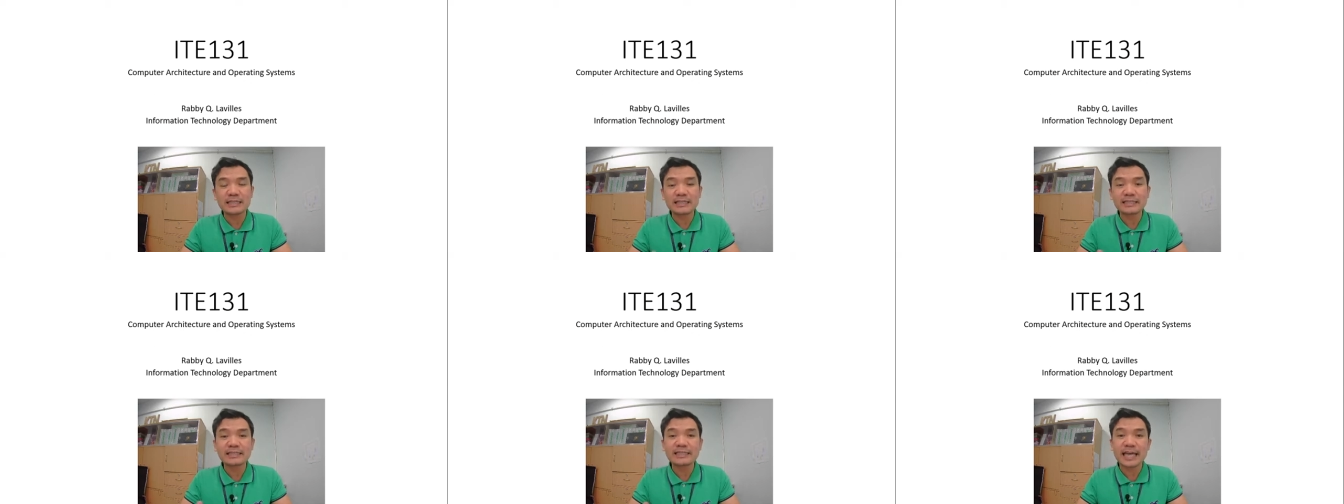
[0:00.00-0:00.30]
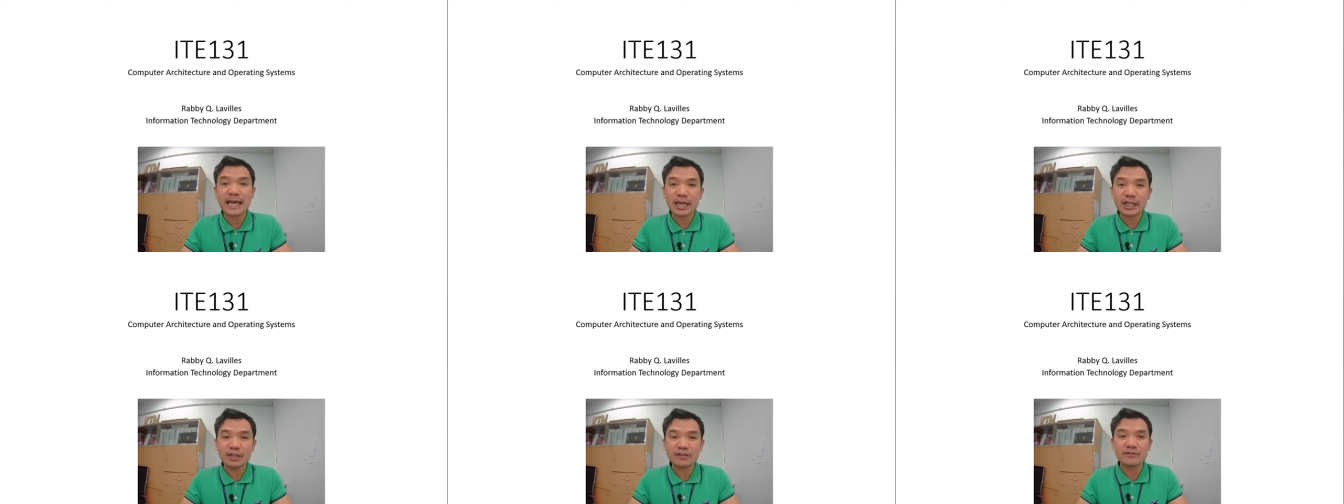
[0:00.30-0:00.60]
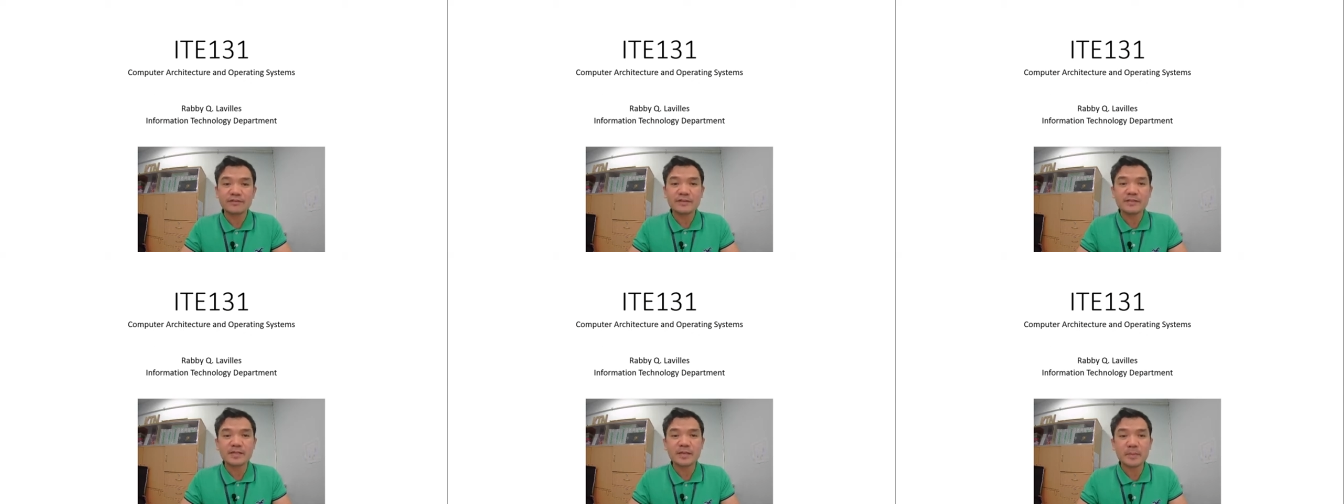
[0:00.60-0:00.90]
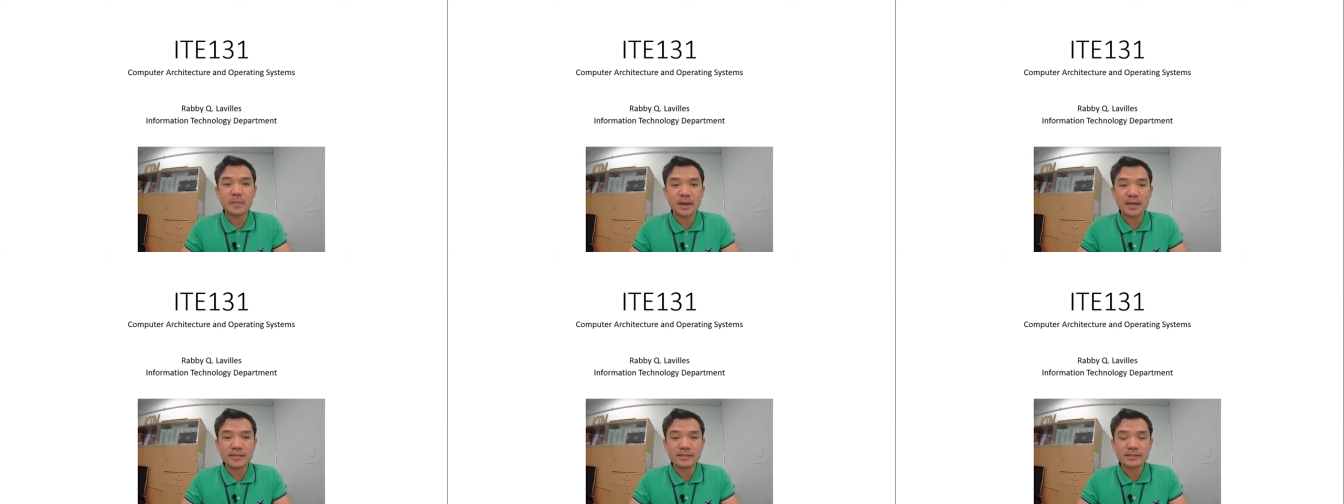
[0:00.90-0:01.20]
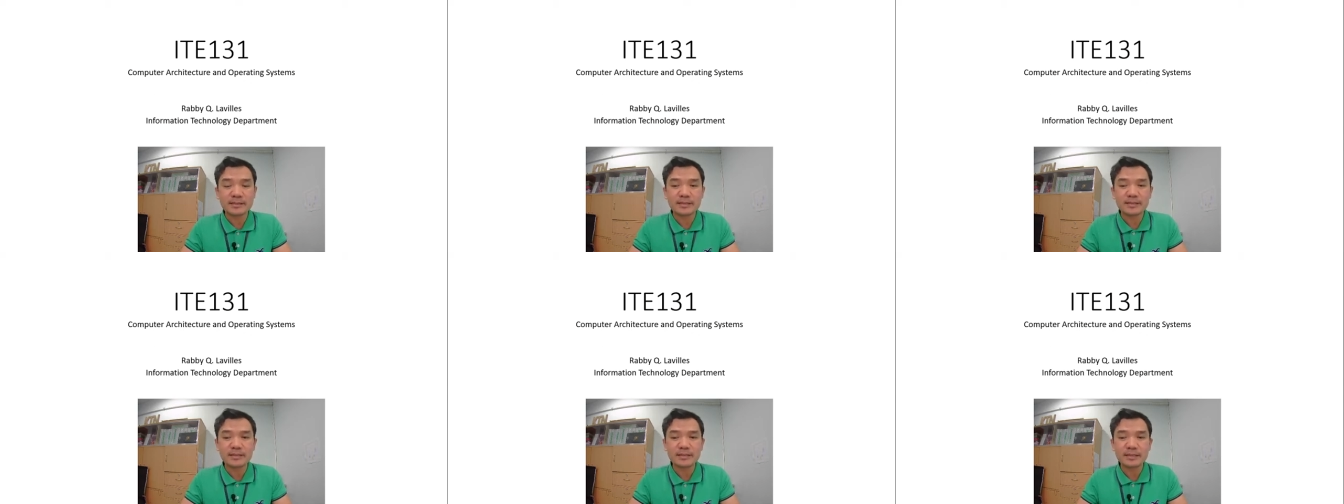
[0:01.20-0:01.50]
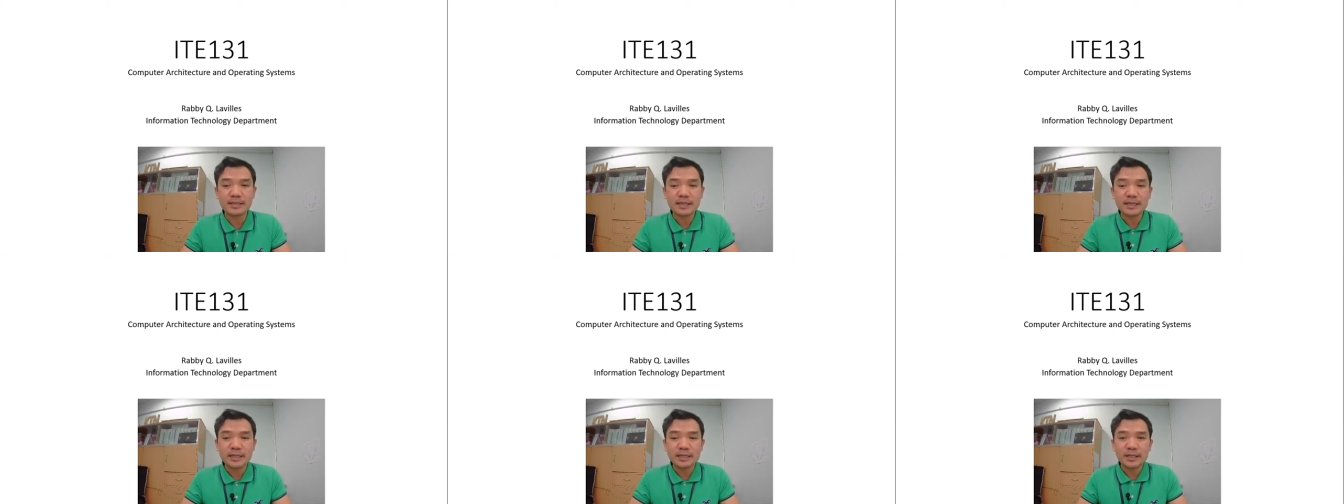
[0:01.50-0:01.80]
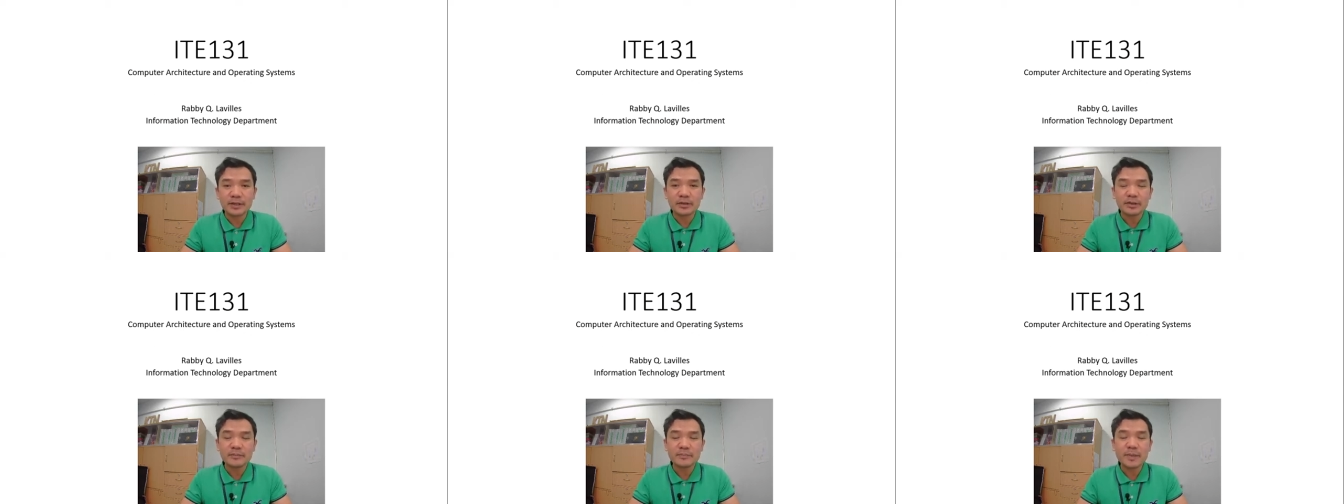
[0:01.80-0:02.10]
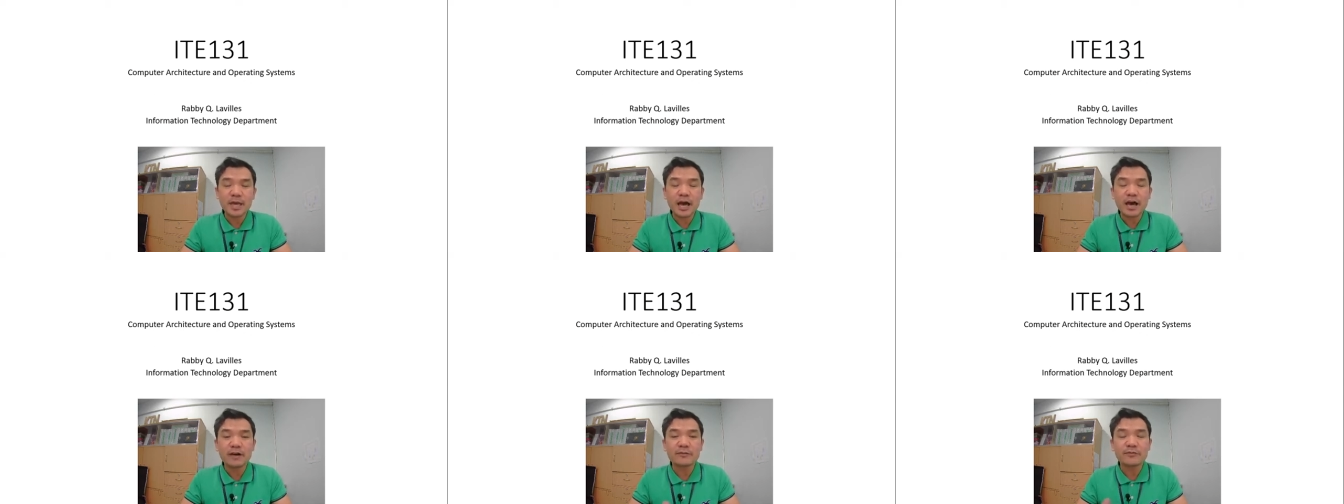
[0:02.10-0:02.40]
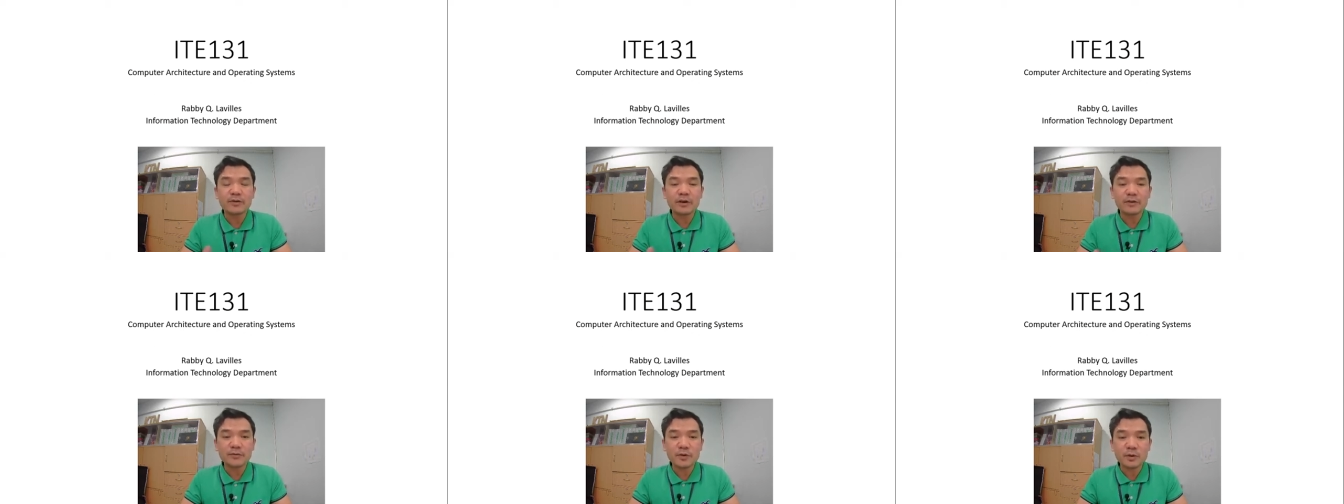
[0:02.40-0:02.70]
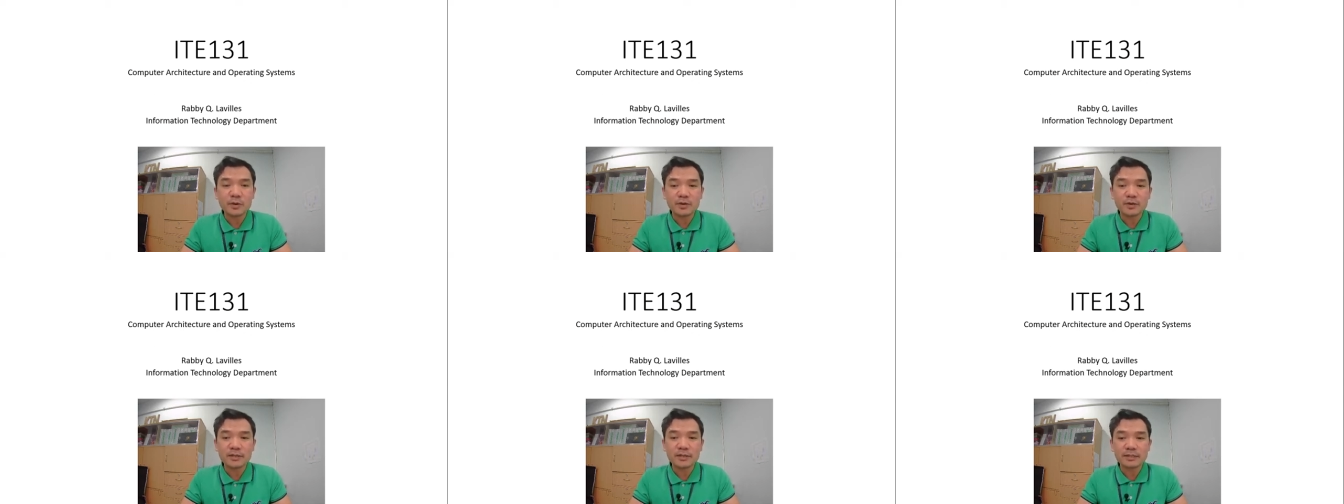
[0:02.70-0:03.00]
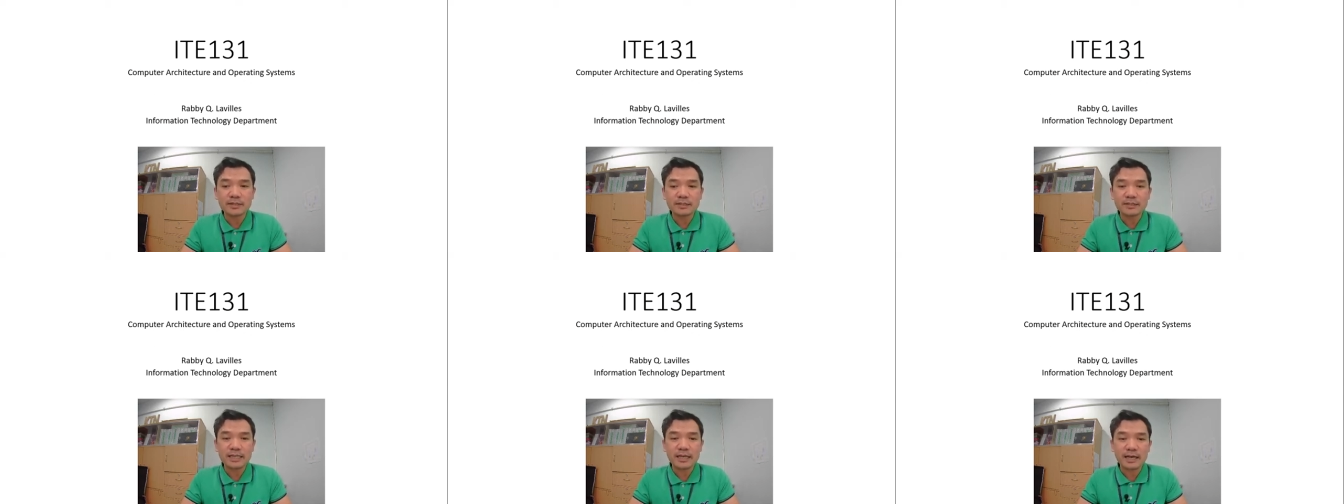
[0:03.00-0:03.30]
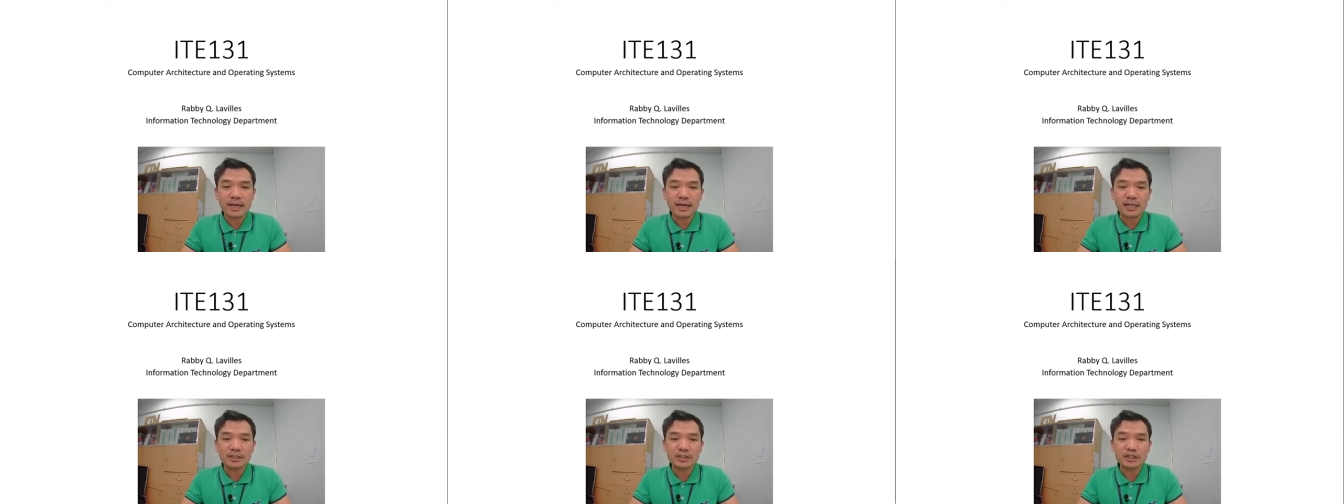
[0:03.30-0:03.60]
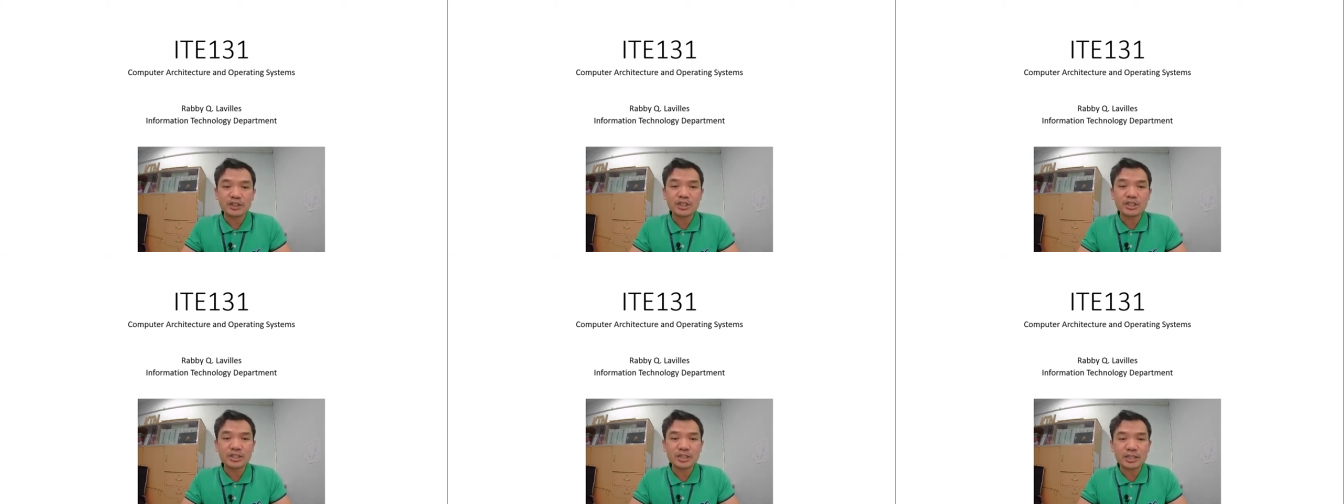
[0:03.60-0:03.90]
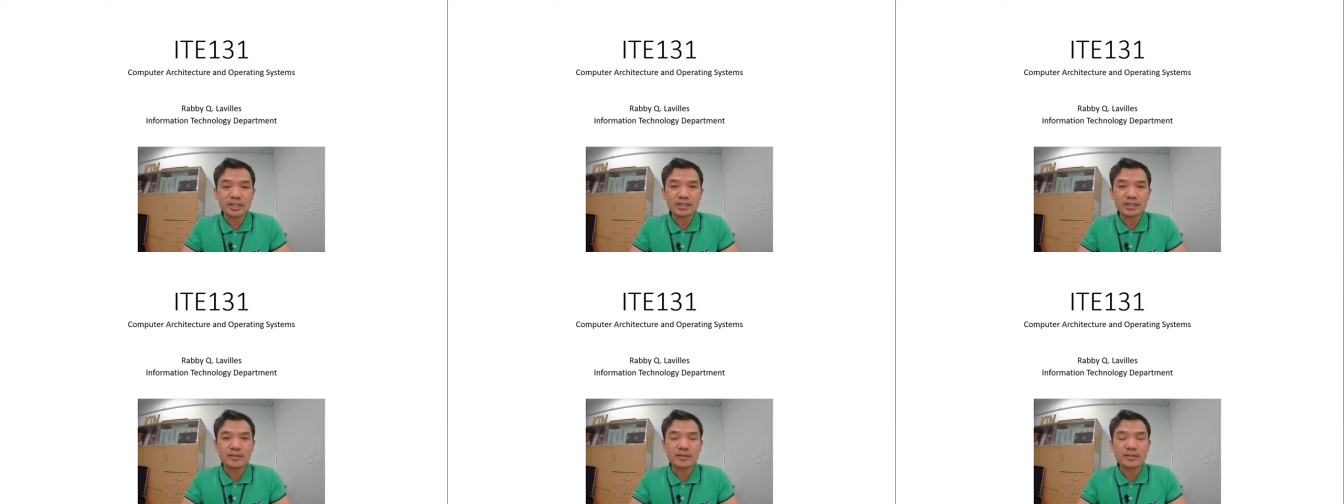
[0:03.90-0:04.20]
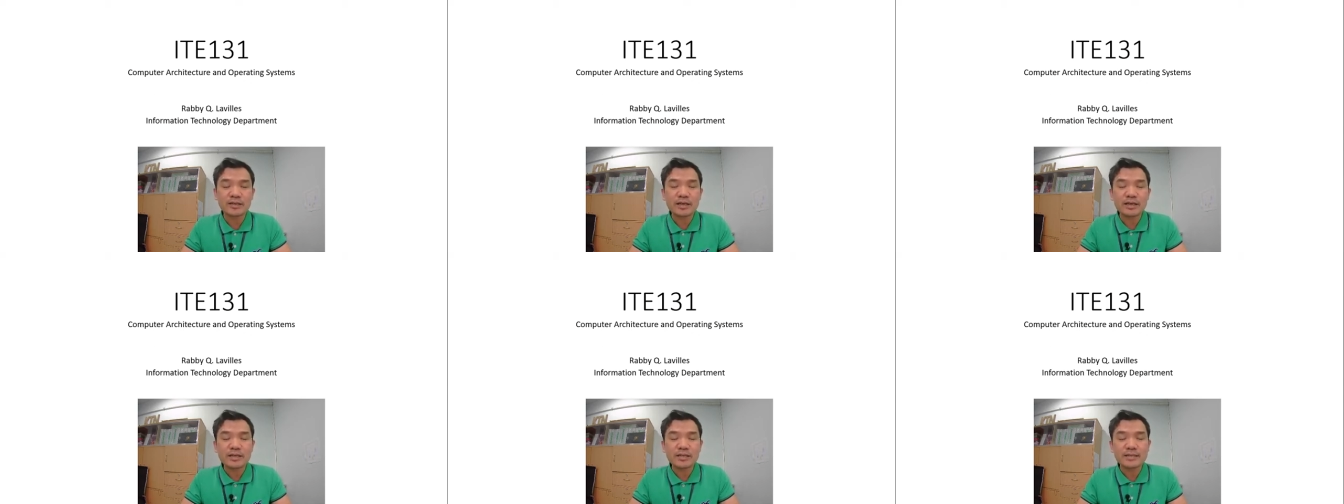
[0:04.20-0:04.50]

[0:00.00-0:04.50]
until the end of the semester on behalf of your teacher,